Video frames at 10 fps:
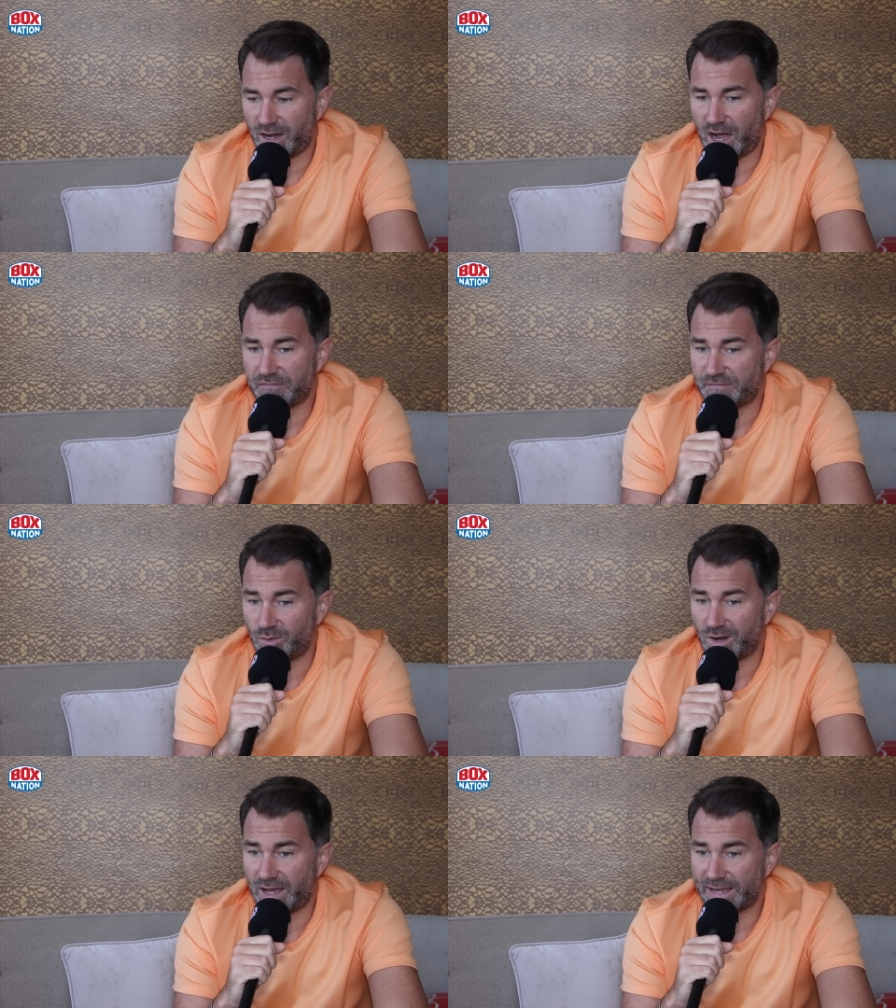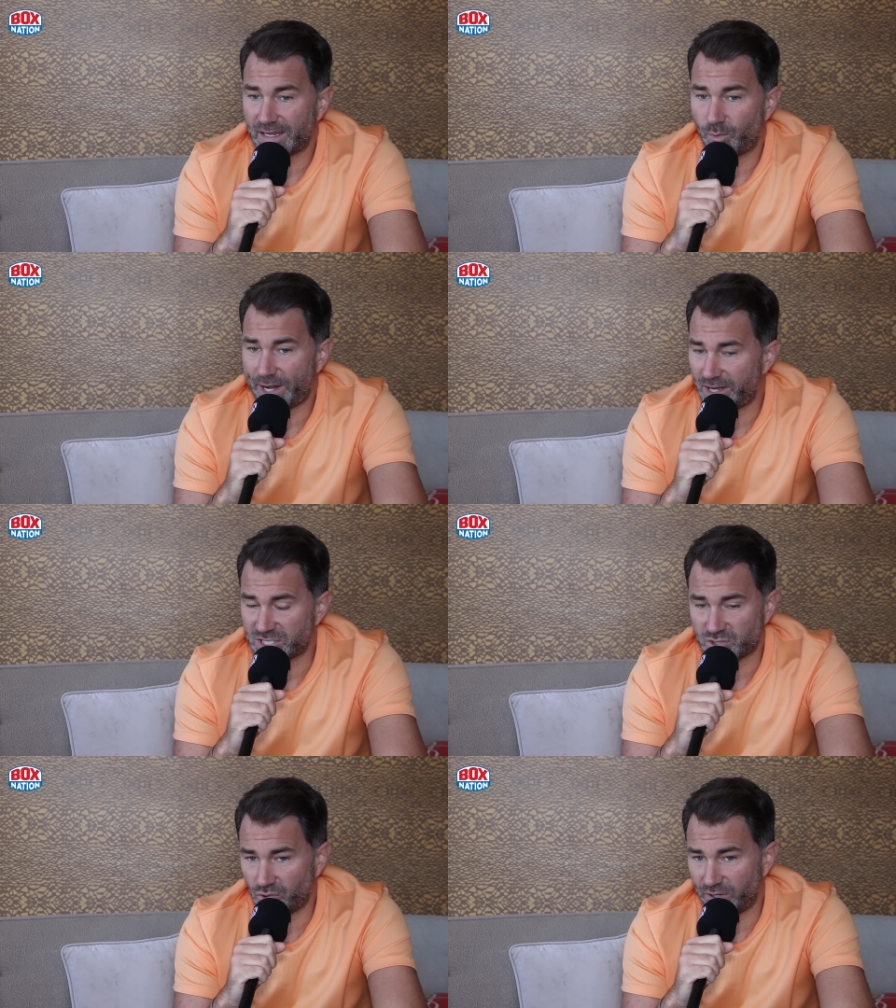I feel like when I
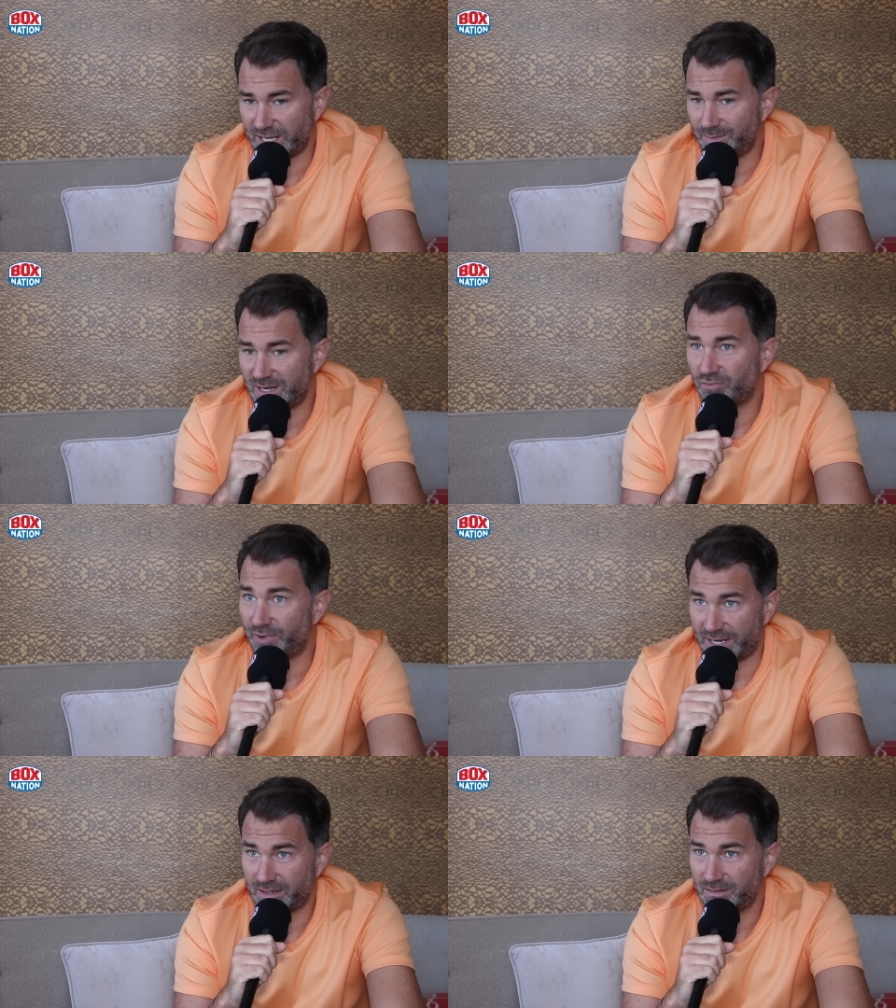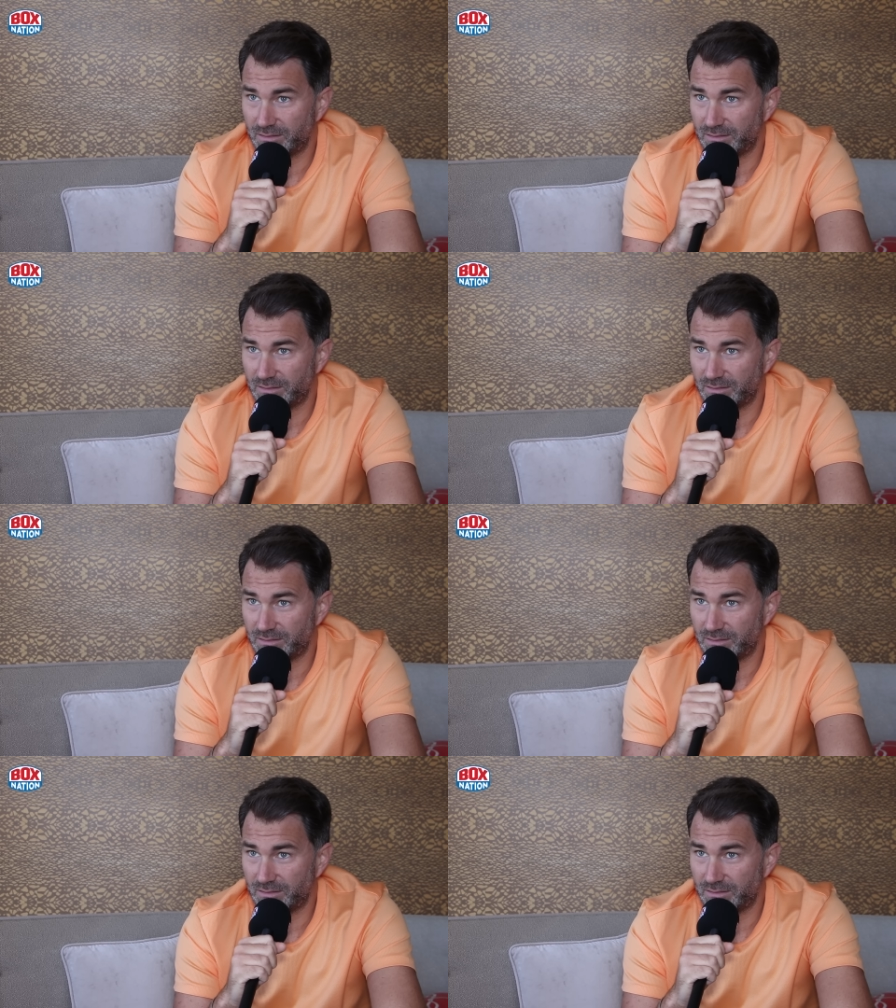saw him in the ring,